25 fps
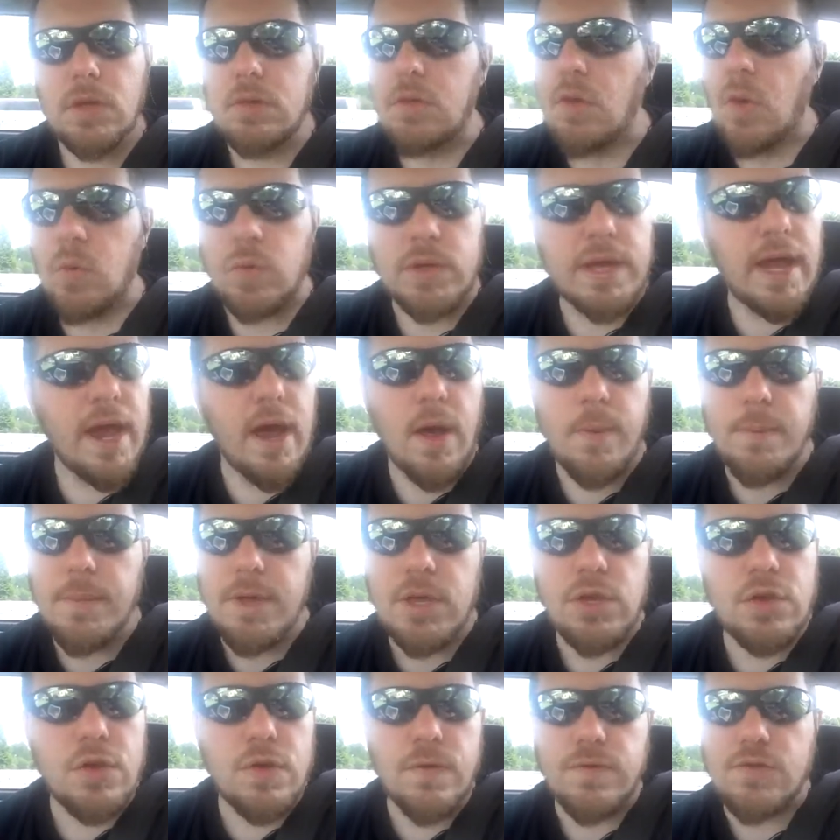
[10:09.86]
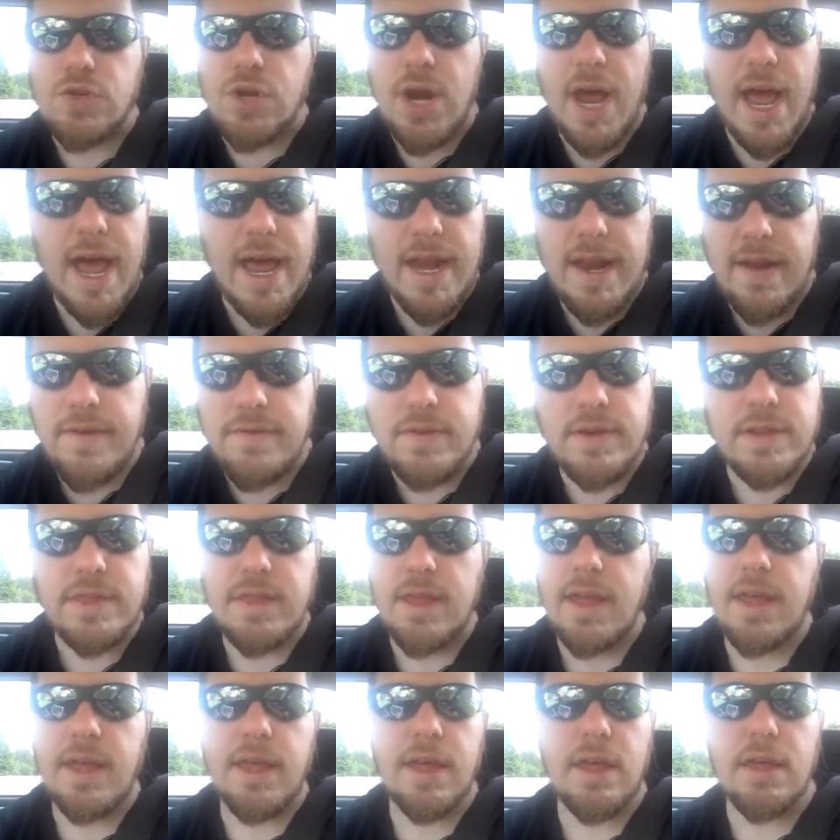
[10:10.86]
Don't tell me you've tried
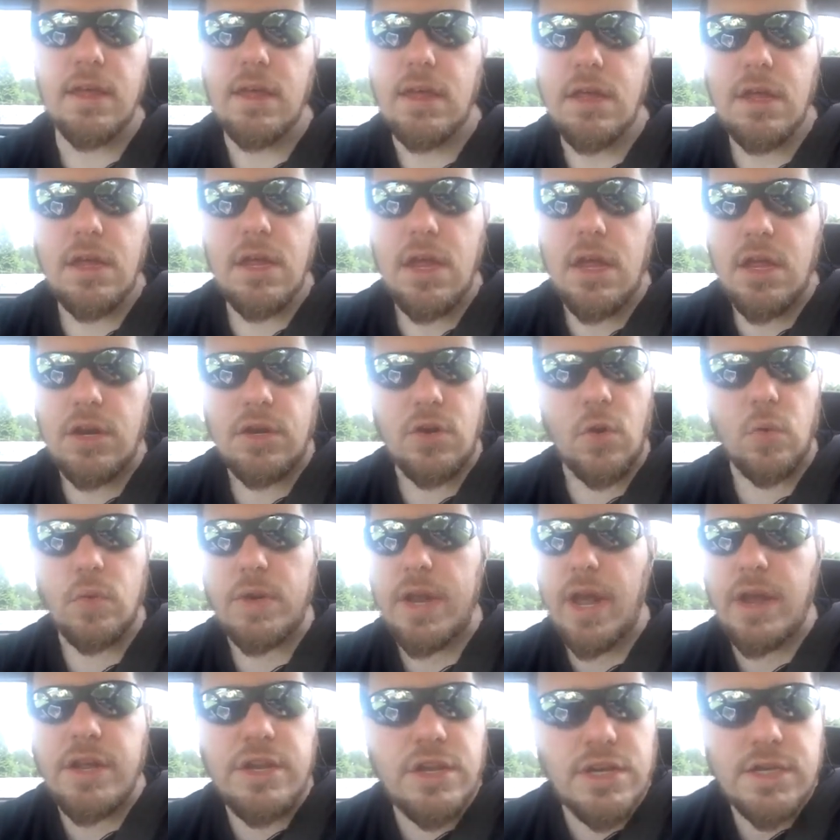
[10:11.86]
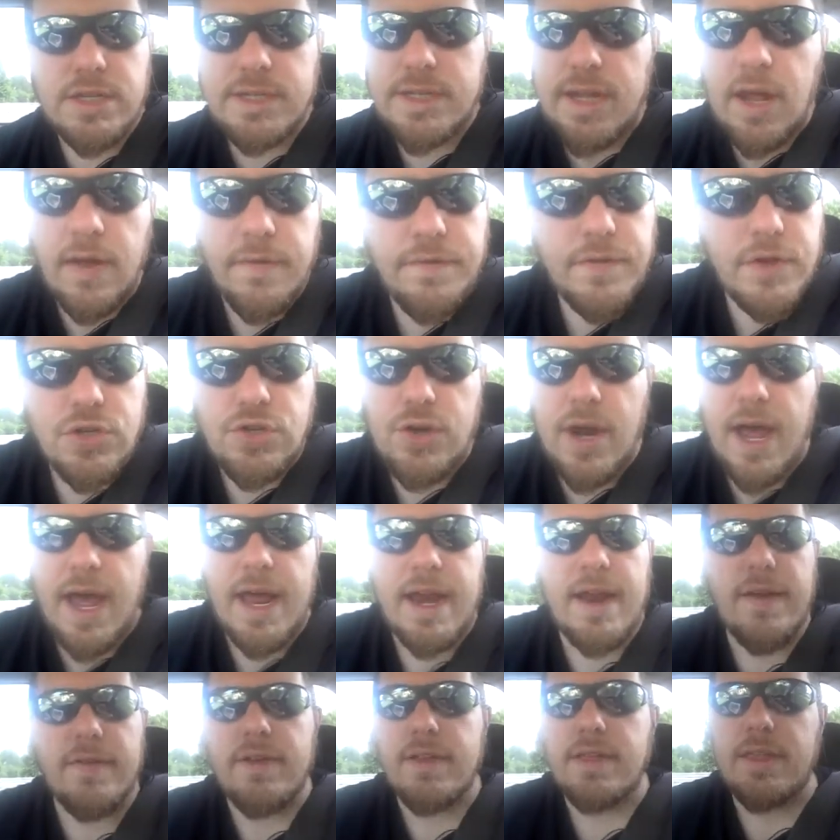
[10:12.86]
everything. Don't tell yourself you
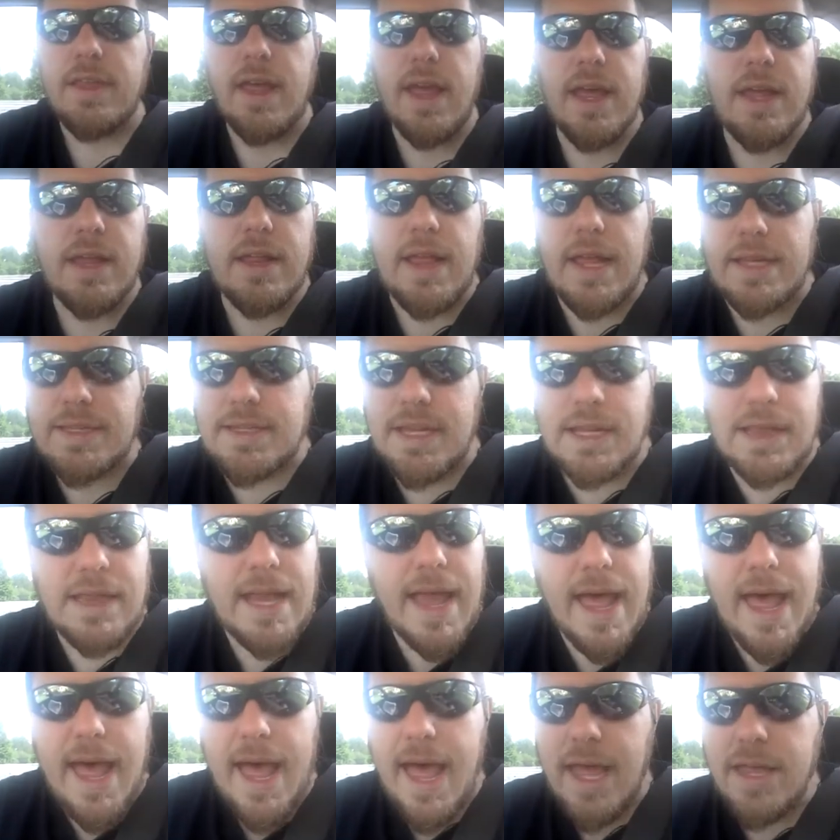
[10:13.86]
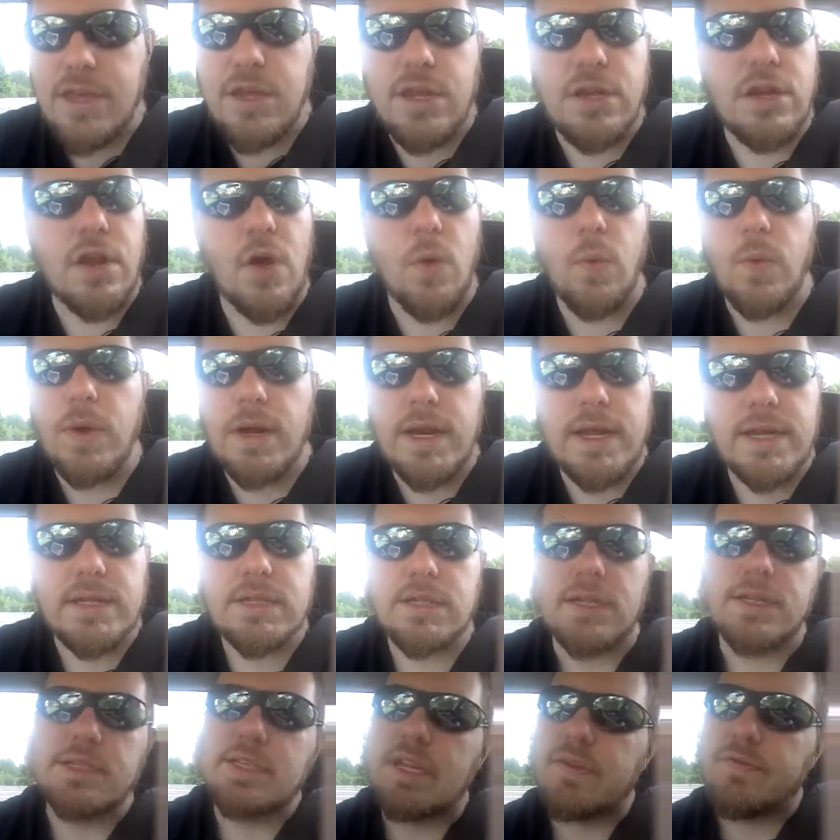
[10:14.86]
tried everything. That's a lie. You know it
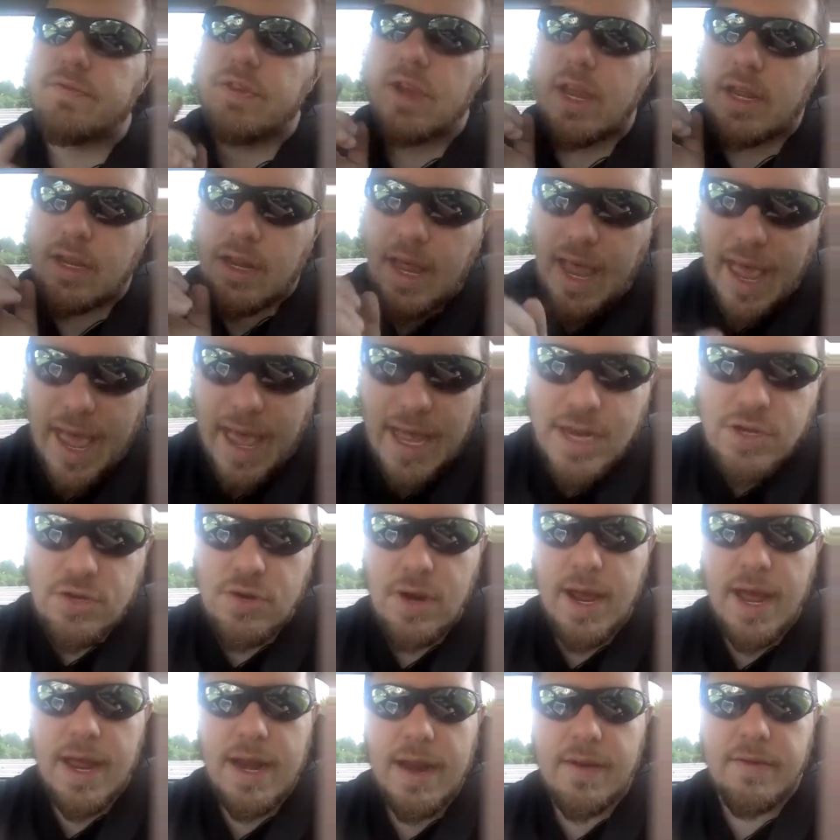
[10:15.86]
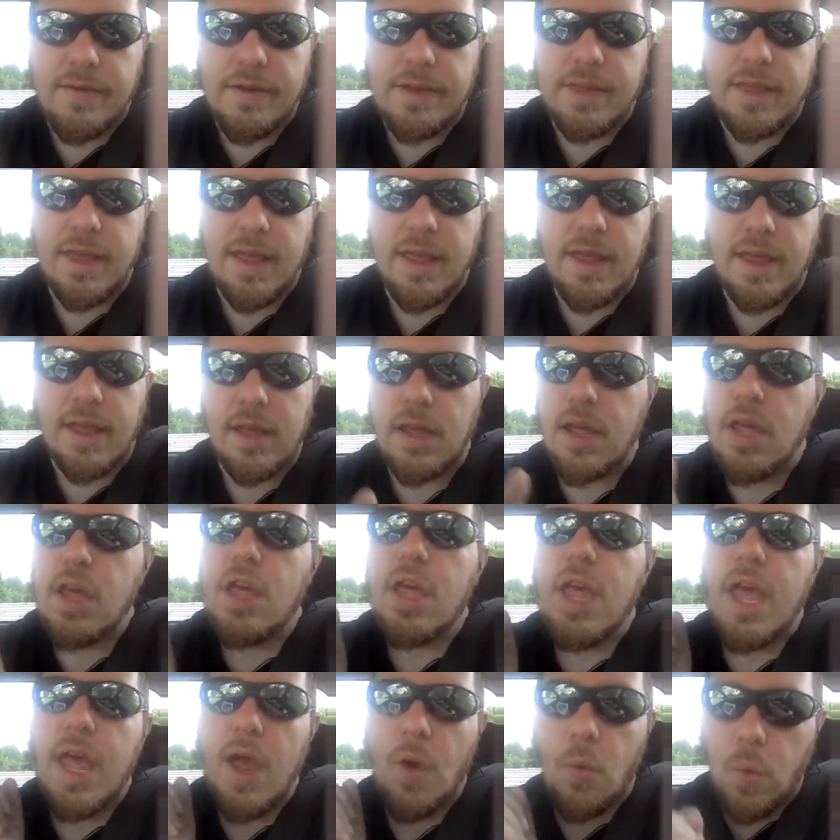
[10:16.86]
is, because if you had tried
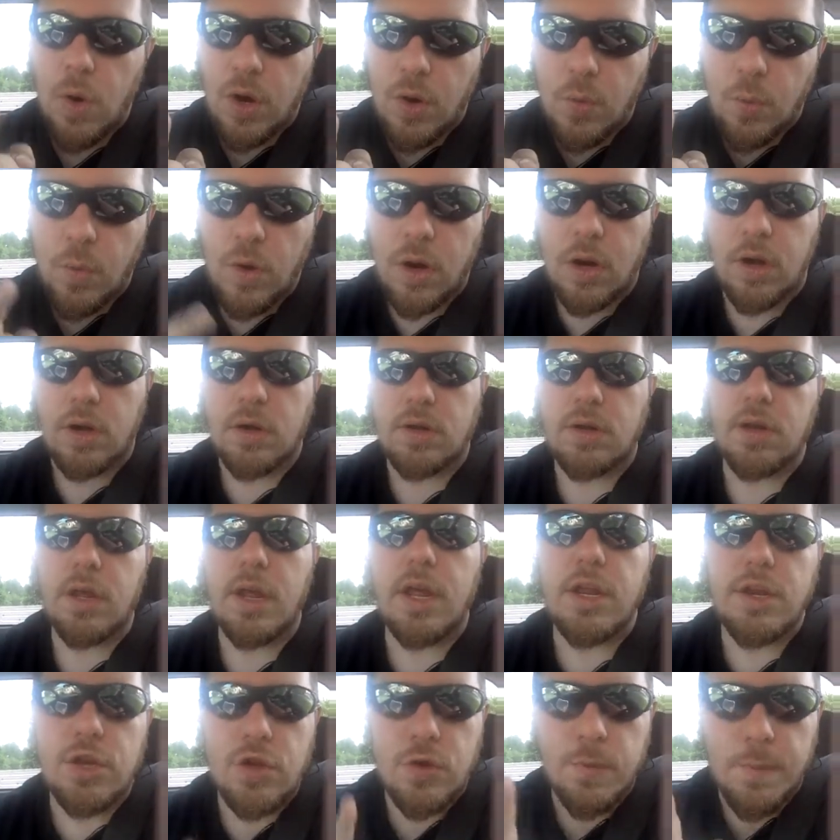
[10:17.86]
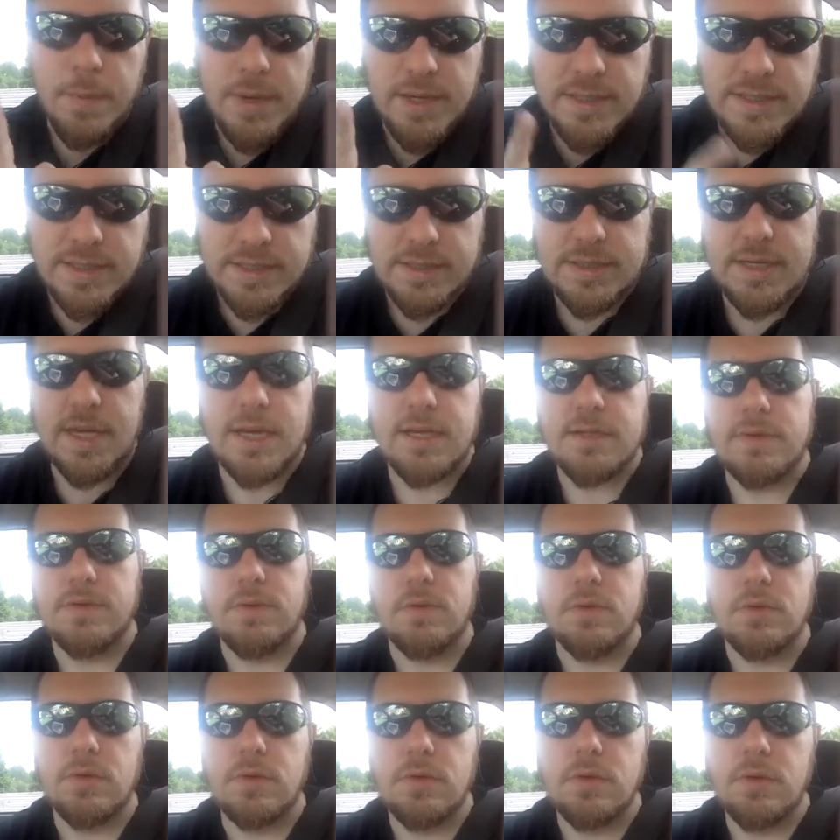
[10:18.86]
everything, it would have worked and you'd be
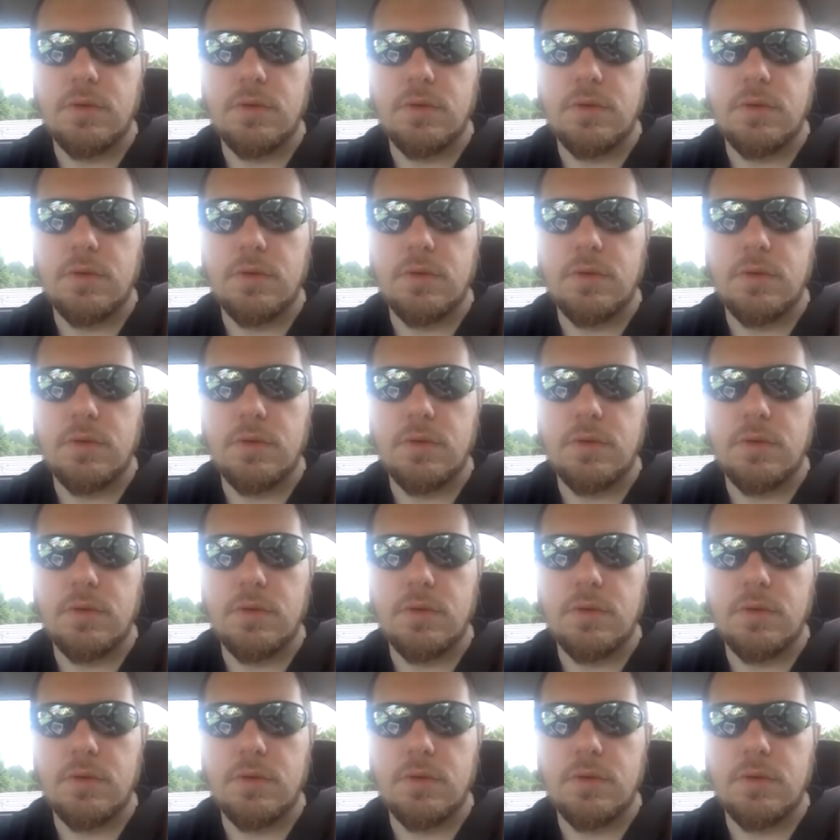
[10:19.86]
successful.